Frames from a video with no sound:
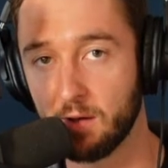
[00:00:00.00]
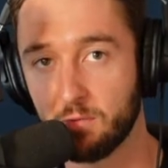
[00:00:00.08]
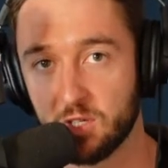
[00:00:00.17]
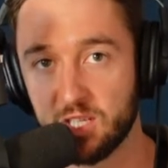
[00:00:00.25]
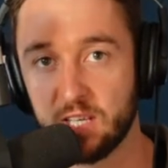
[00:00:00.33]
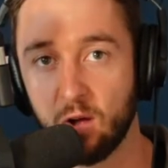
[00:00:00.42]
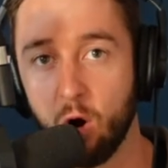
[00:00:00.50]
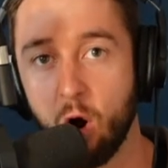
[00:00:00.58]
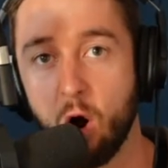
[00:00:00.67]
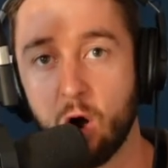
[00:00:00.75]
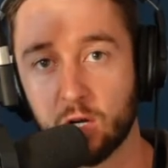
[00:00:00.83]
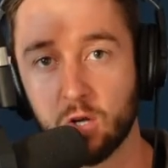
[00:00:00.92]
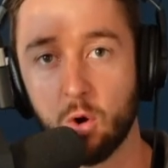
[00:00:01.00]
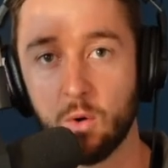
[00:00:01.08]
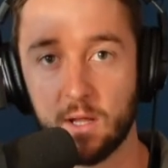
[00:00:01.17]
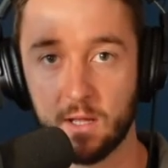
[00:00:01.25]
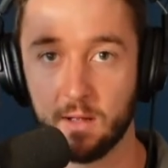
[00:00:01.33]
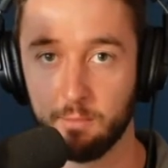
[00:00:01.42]
If we see
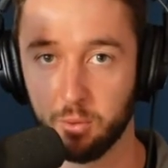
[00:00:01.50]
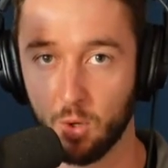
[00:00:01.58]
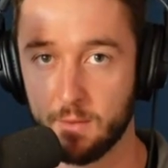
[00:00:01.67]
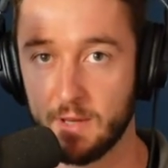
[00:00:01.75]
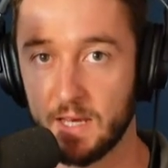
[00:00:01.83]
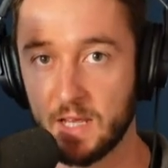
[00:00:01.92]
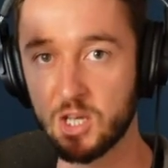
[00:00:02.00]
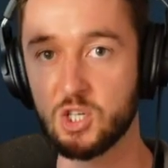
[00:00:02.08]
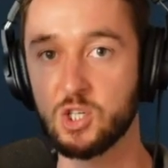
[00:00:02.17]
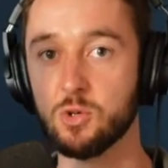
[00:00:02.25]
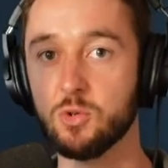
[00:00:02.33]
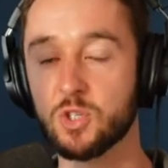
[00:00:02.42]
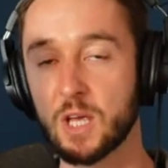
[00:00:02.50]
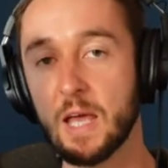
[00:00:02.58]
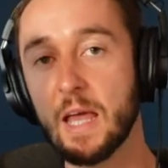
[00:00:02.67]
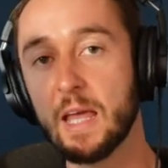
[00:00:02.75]
ongoing employment issues,